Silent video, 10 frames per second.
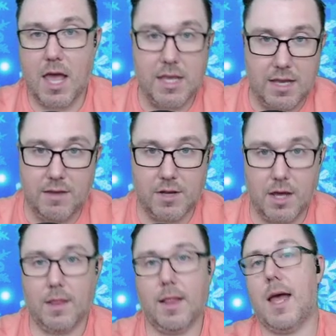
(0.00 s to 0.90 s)
even
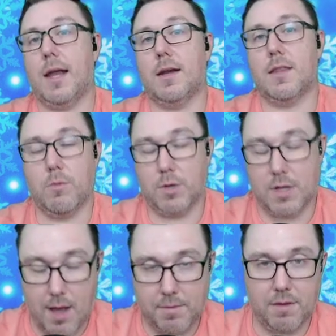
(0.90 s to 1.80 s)
online. They will
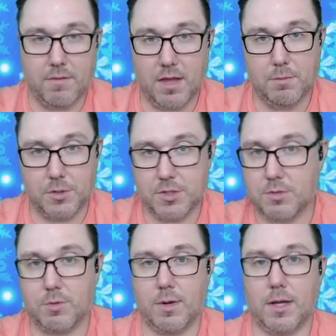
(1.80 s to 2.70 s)
not be available just
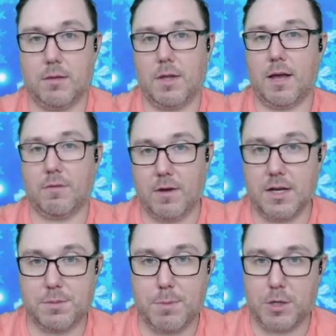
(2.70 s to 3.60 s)
with the regular Black
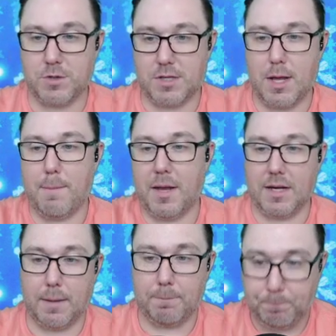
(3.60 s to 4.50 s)
Friday specials on
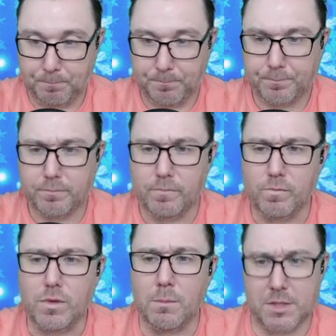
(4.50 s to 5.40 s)
Monday.
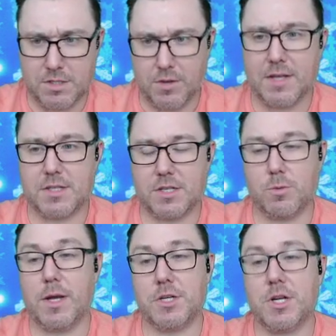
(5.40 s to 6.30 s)
But so that's a
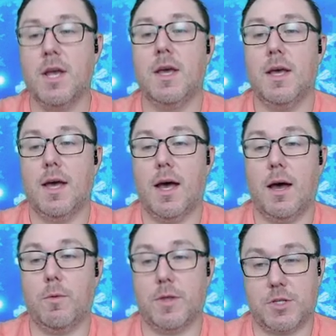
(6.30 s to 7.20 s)
Switch
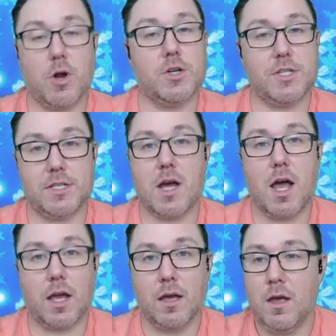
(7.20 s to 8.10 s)
with a charging
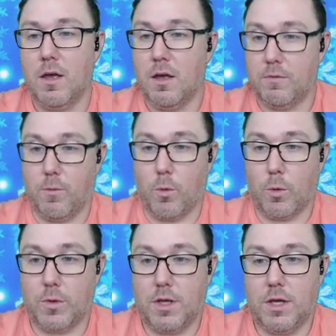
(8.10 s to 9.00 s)
dock
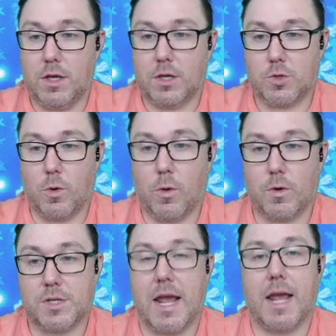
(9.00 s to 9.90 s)
for the
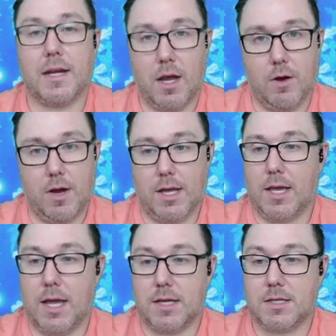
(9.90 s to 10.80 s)
controllers and a carrying
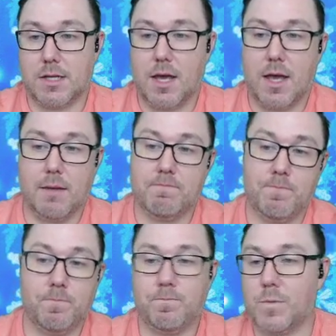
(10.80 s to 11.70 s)
case.
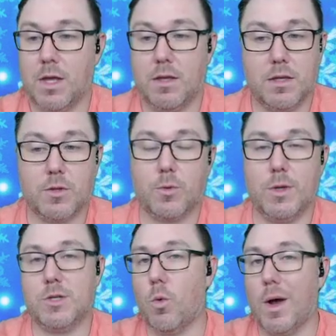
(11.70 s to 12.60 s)

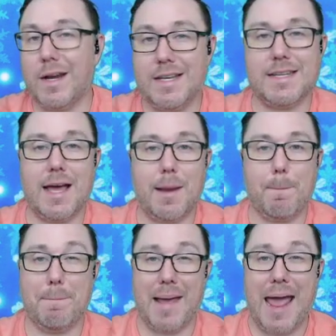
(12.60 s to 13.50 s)
$320 is
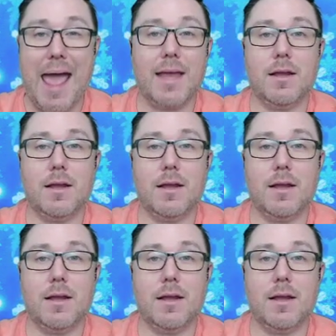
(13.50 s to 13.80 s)
not bad.